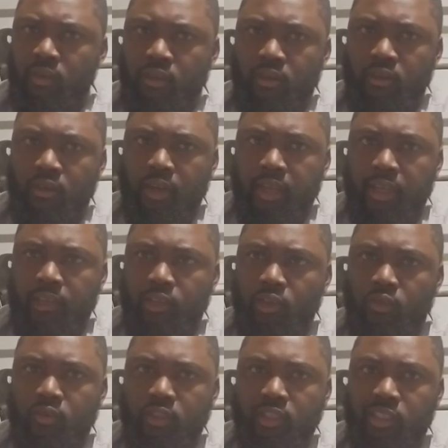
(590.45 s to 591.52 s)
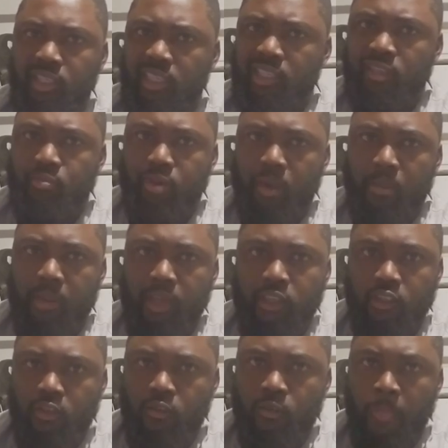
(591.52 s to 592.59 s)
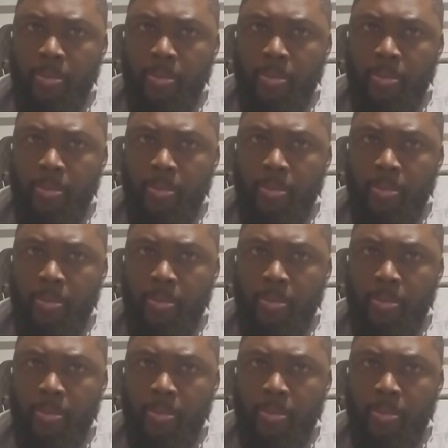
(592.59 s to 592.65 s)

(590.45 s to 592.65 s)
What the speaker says: on? Like, yo, this is Jesus, bro." I'm like, "Dude,